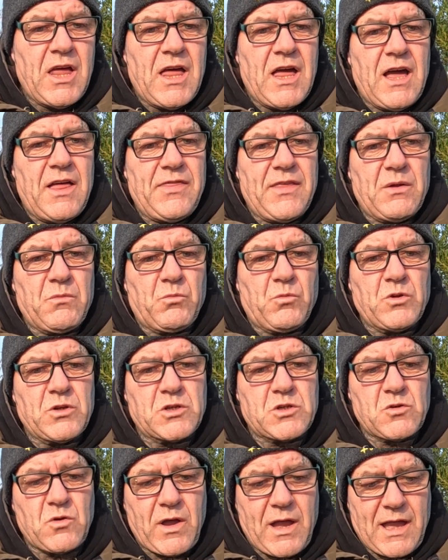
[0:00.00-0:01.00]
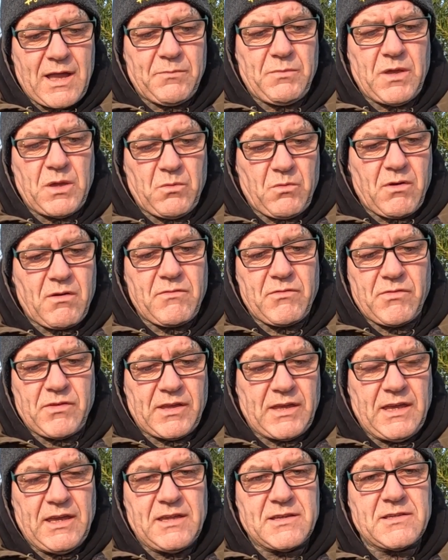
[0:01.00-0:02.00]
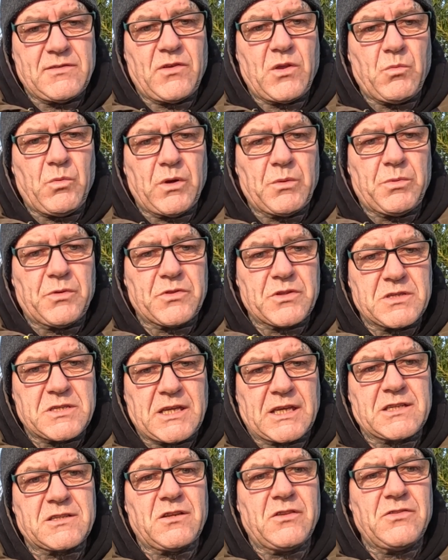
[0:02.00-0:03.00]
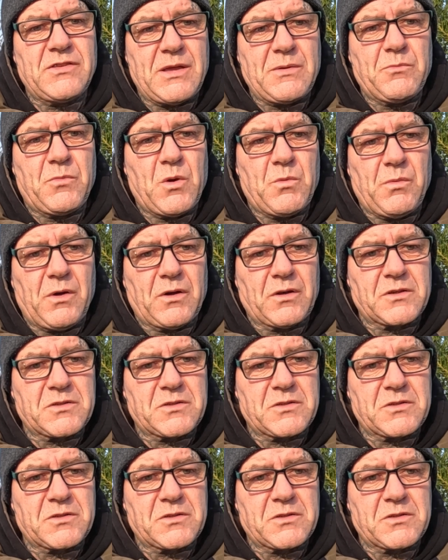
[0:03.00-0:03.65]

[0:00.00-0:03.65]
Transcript: and then once you're happy where everything is, if you want to put the stickers on, then put them on.